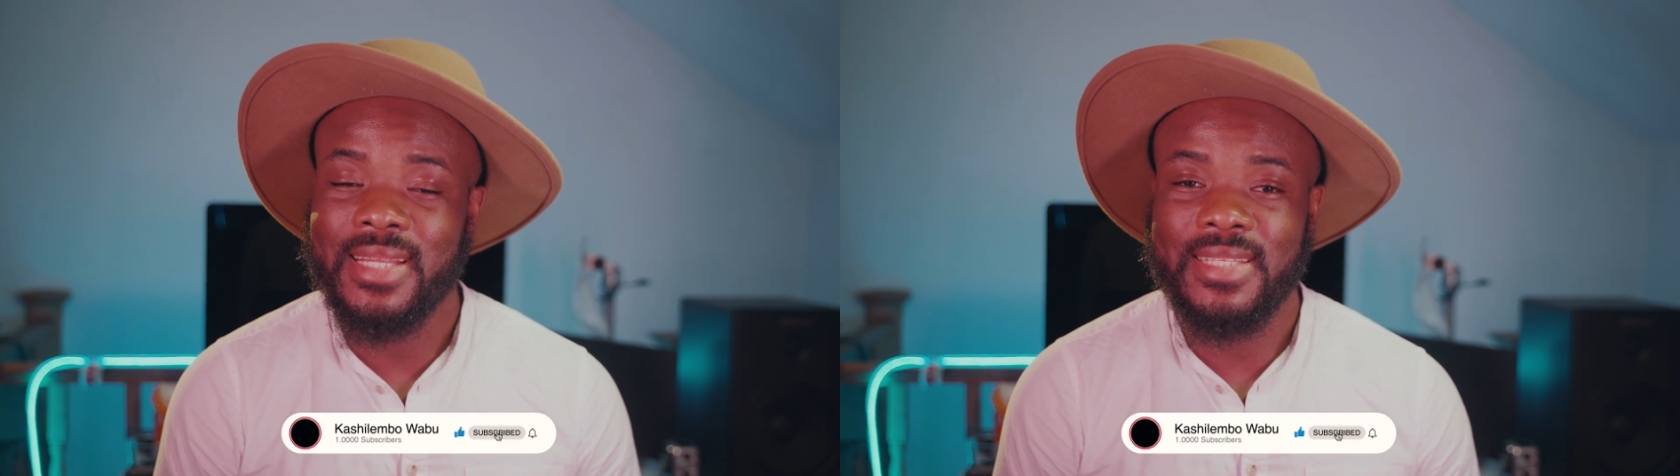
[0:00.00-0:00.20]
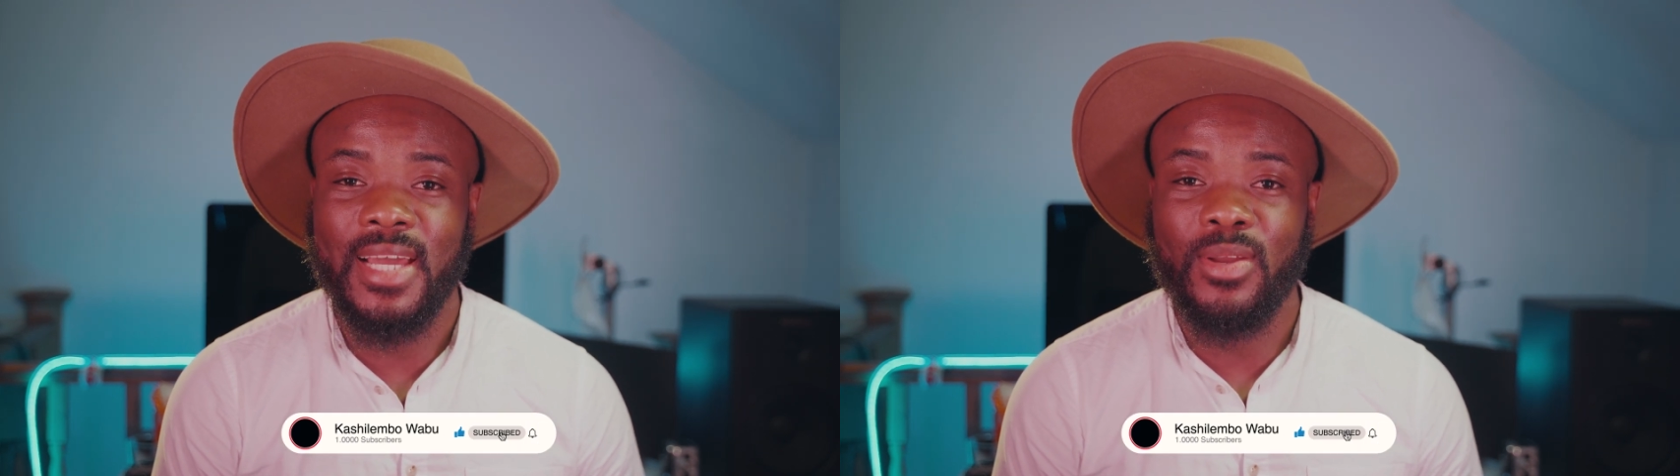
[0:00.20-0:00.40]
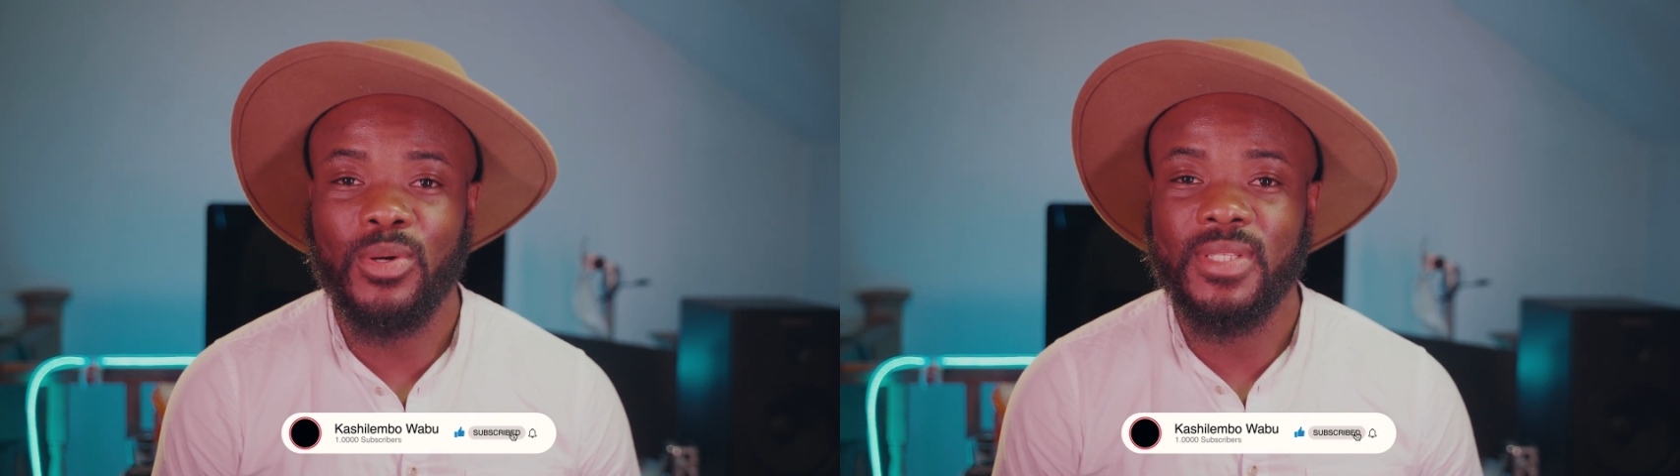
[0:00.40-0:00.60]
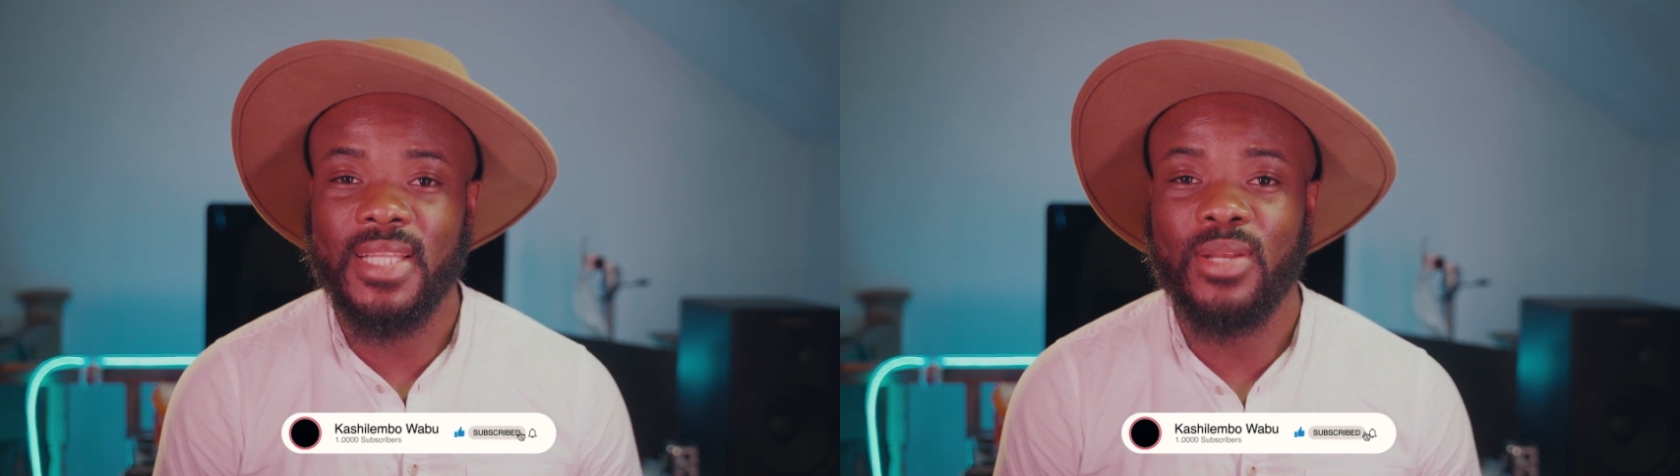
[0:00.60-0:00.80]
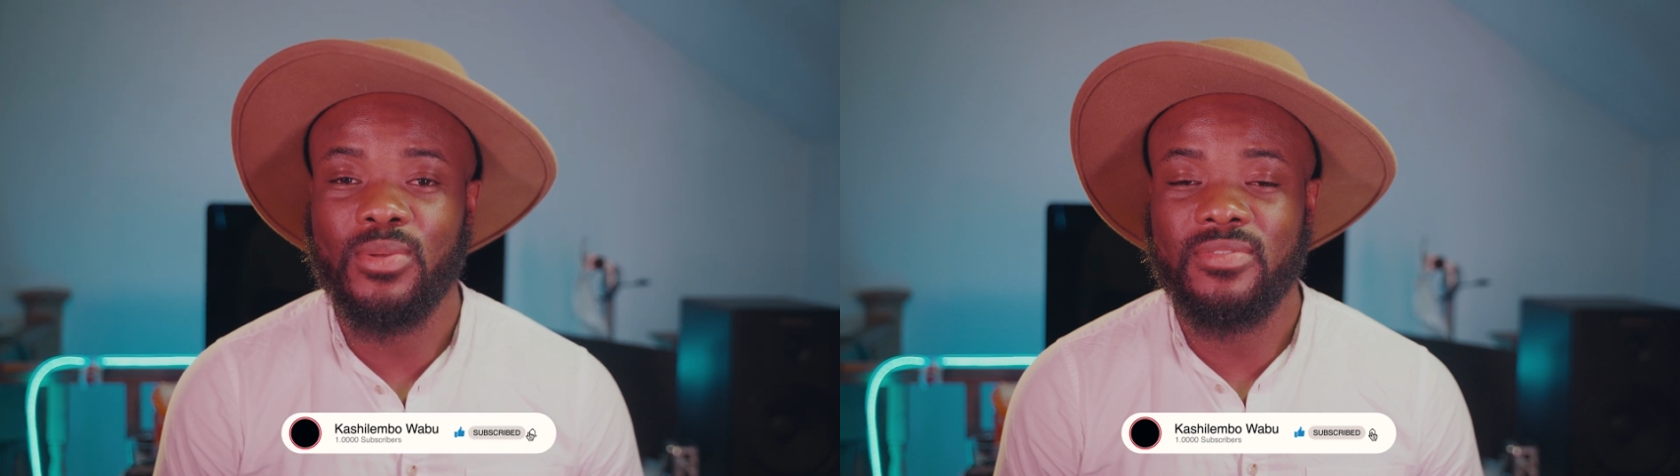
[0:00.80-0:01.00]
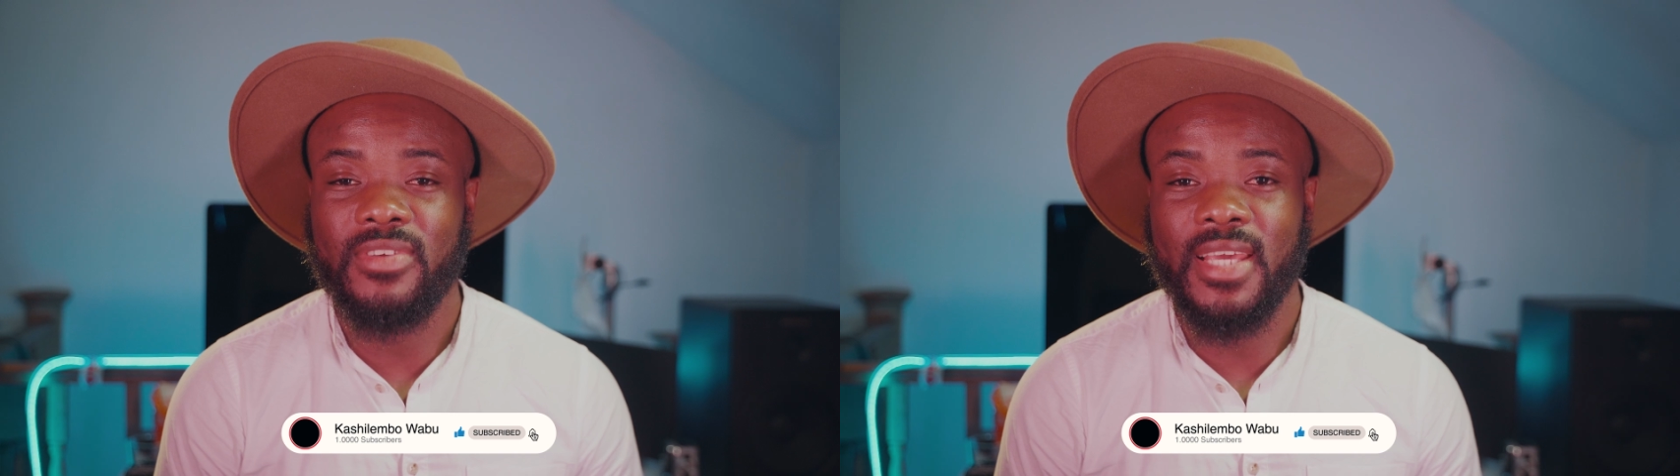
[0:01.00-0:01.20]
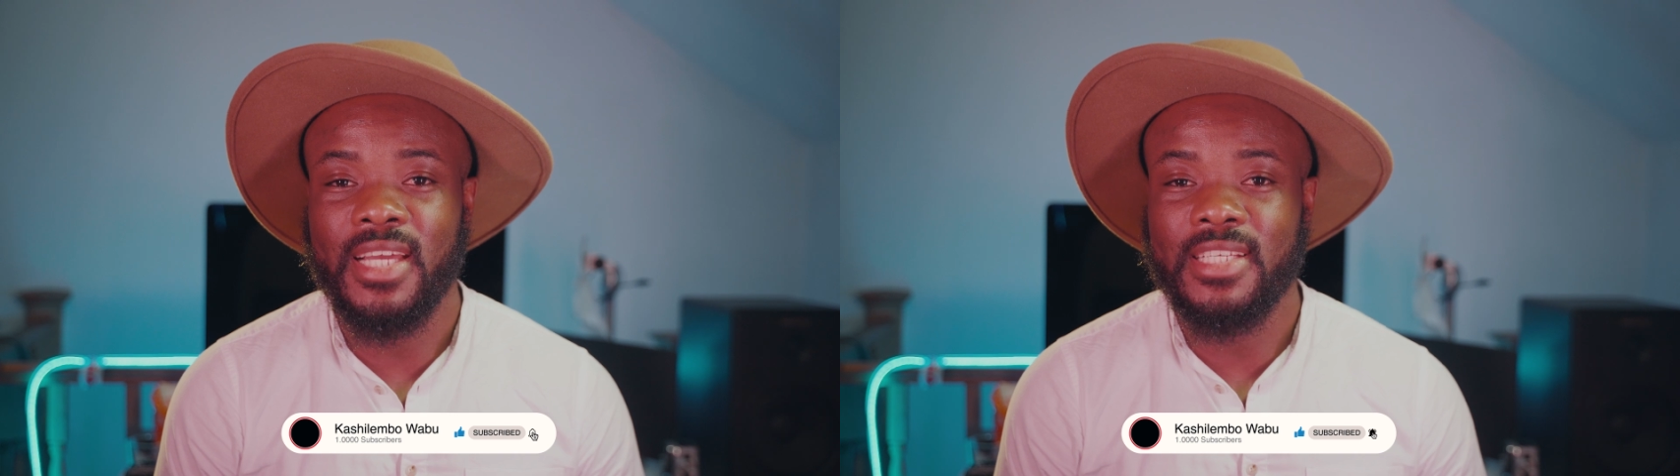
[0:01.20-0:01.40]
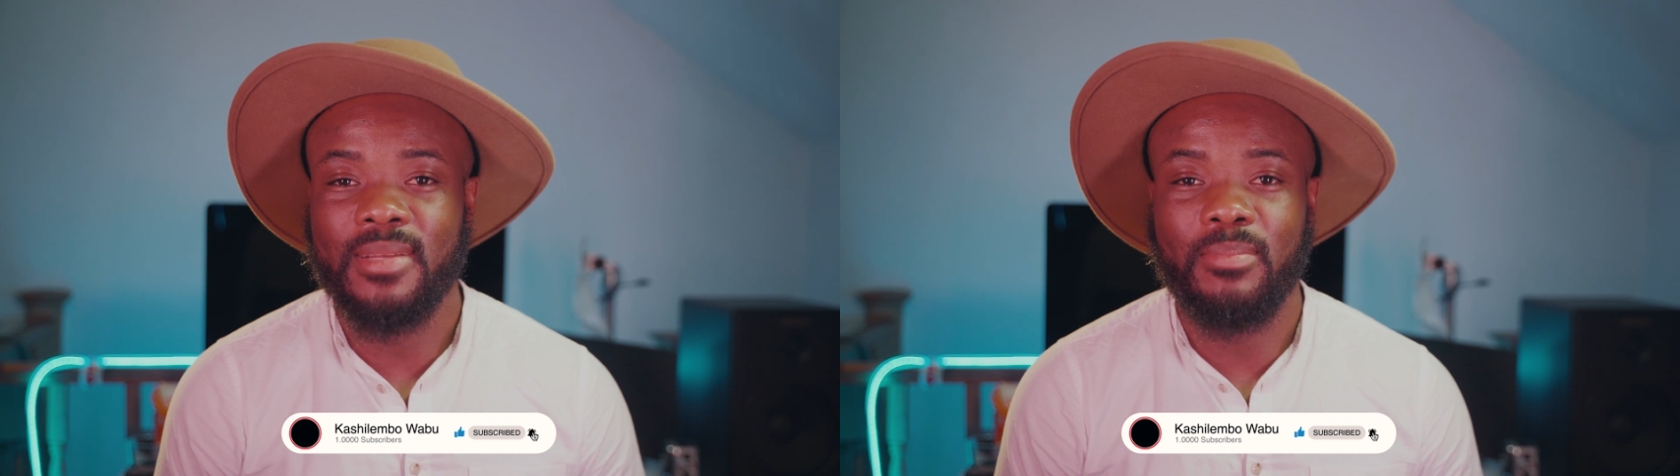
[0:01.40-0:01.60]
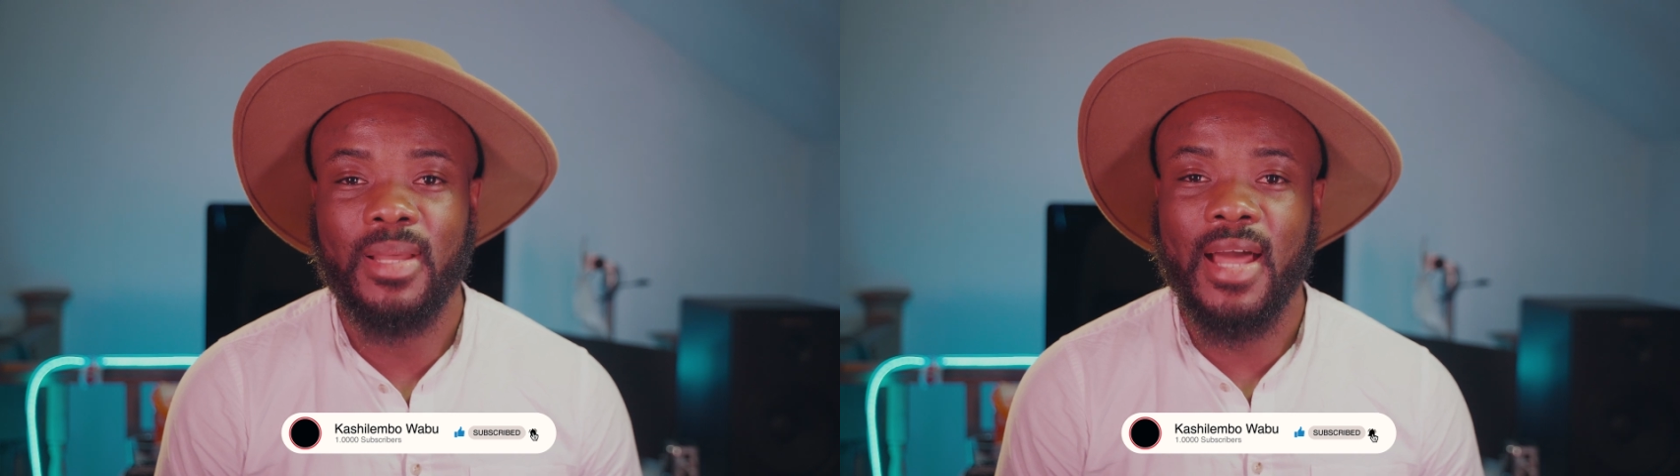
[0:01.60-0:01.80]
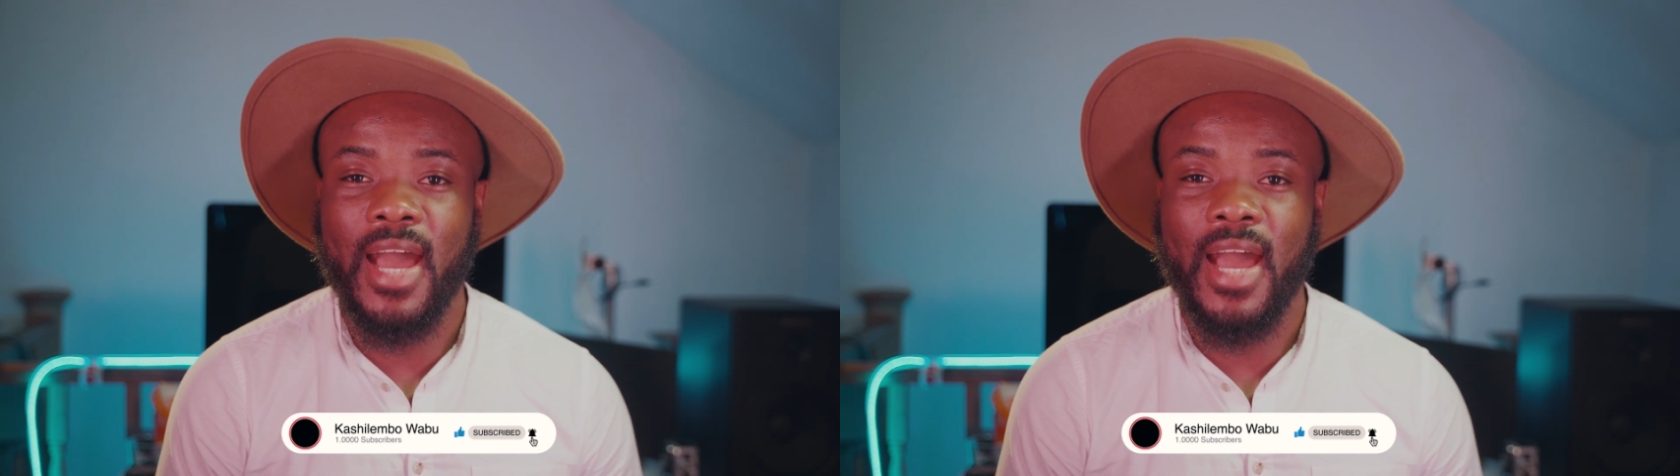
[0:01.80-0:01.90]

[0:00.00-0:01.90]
turn on that notification bell